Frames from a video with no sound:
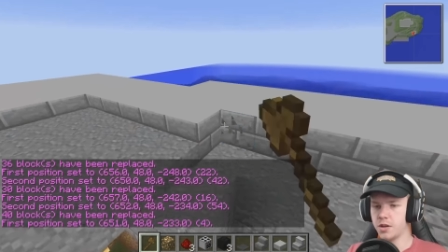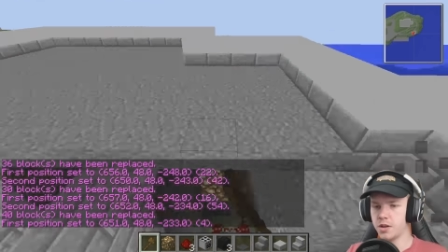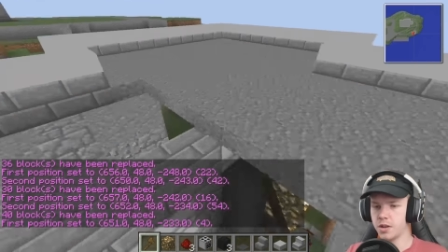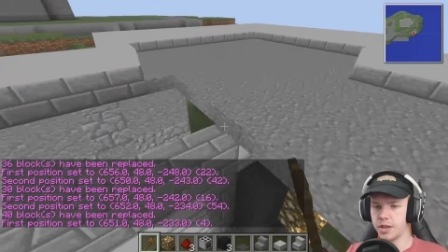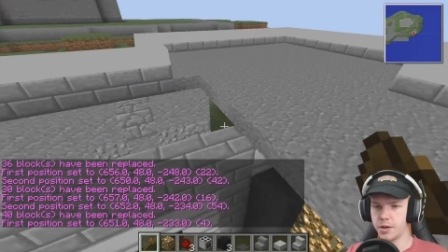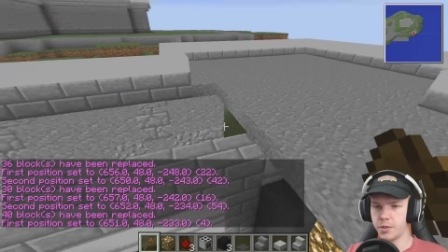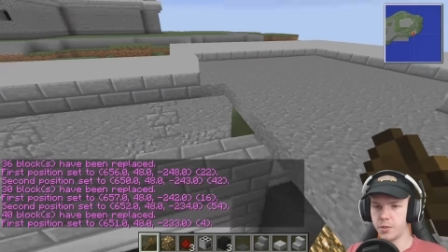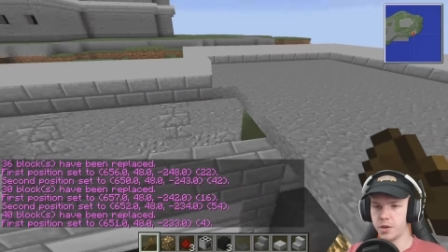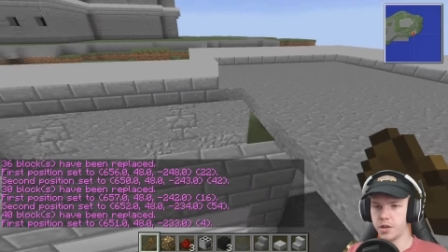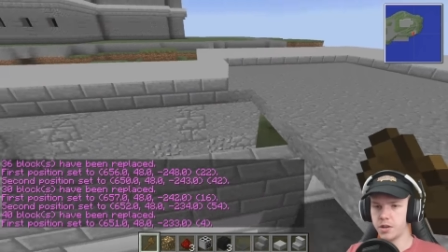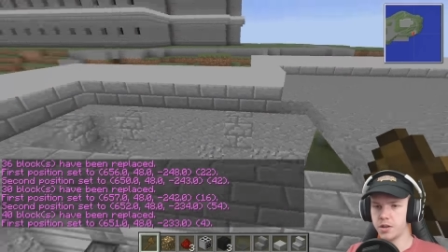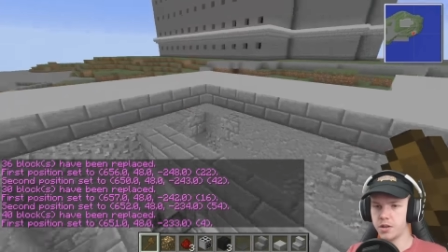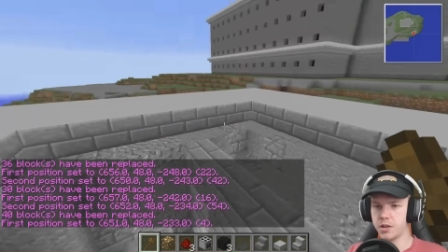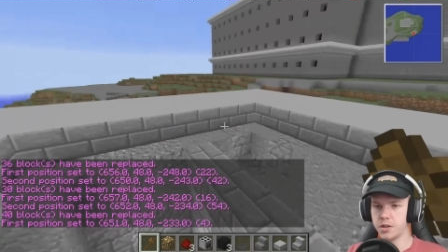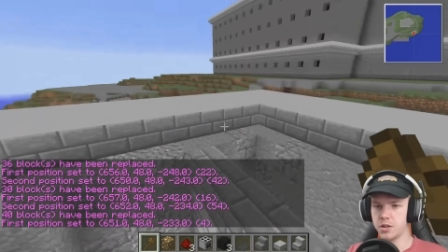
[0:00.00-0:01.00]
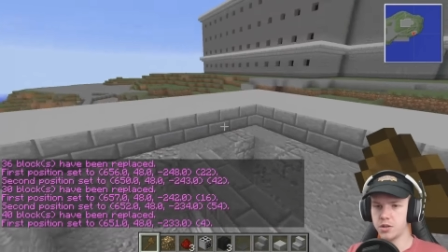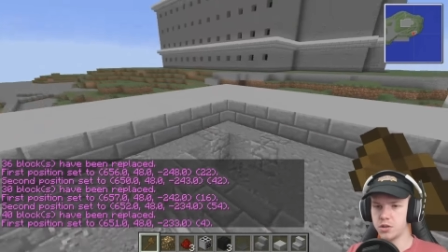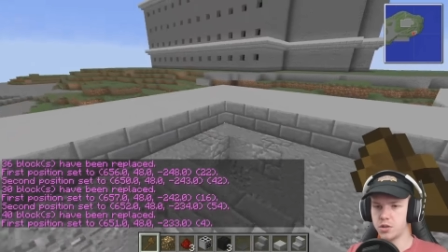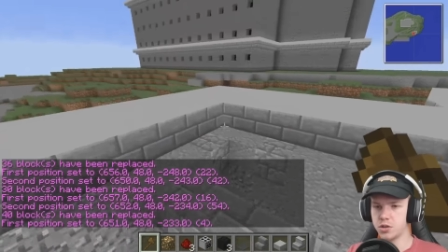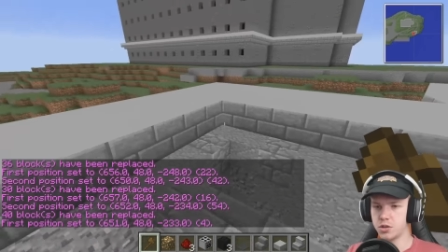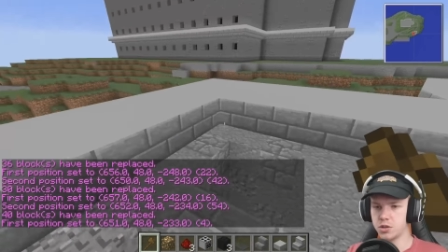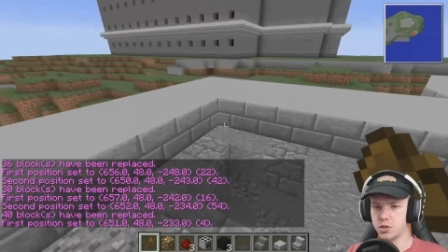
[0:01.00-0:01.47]
that one
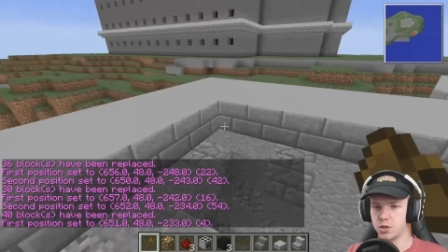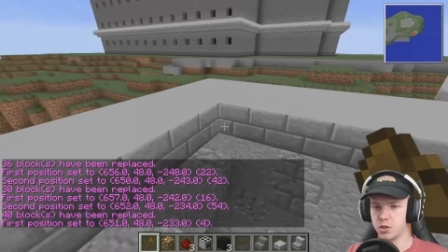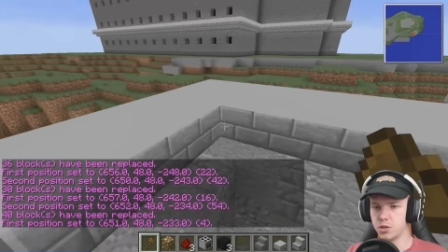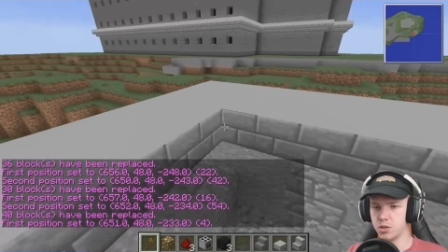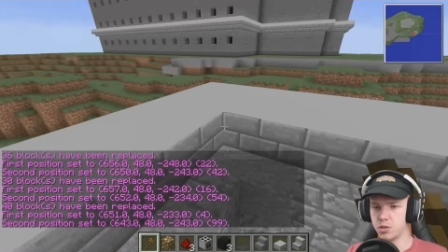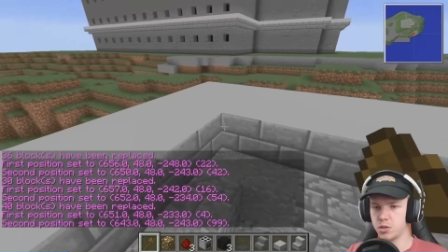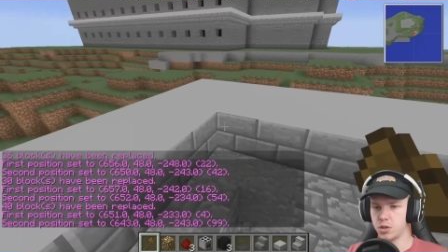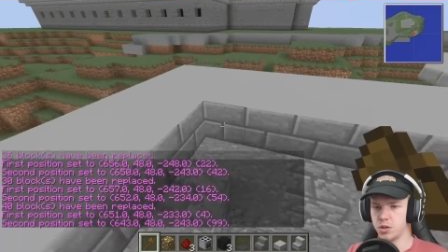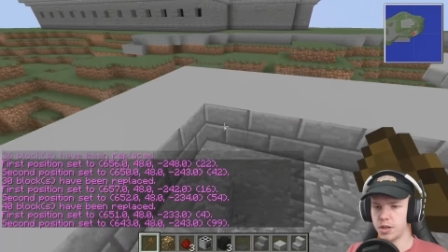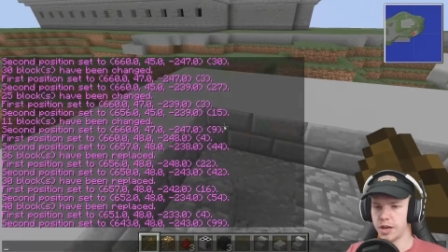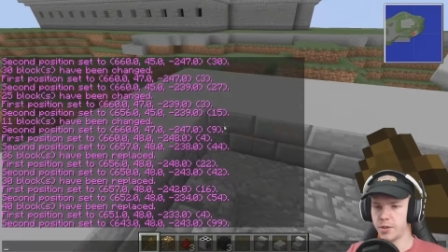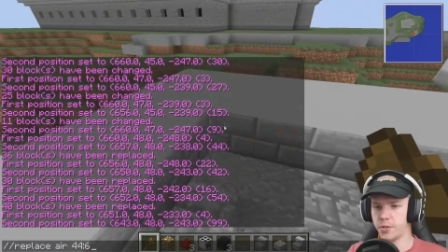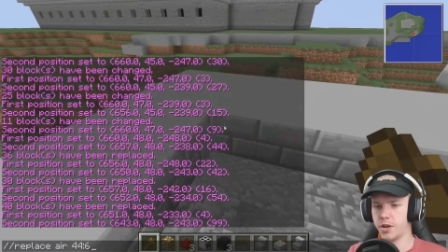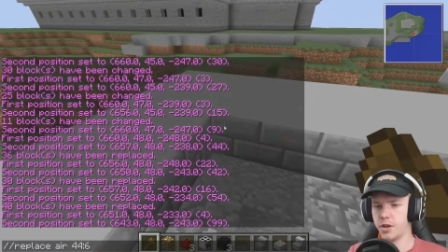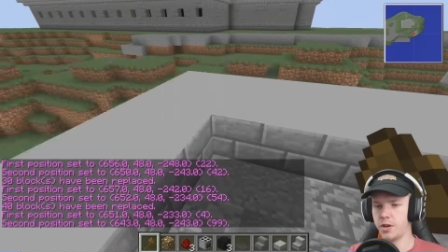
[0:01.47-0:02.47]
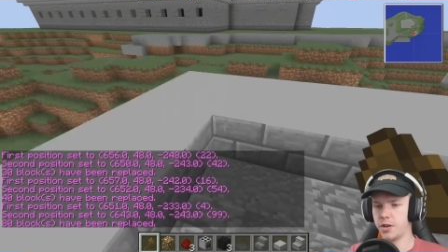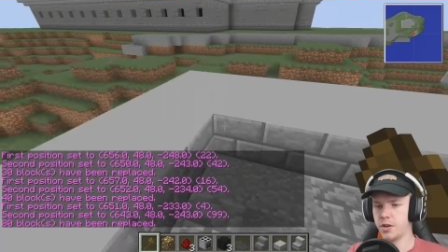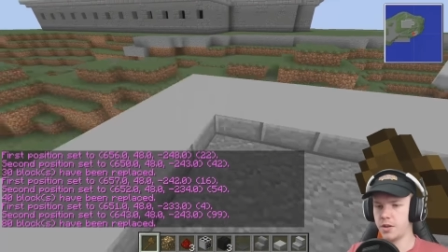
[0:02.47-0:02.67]
to that one,